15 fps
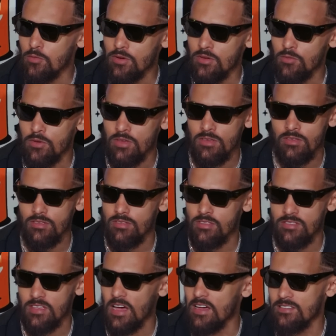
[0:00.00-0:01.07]
the
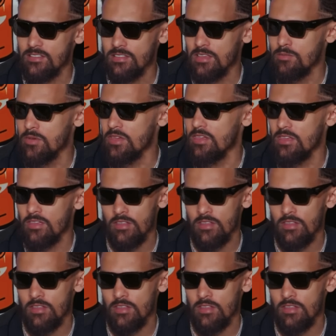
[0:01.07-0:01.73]
sky's the limit.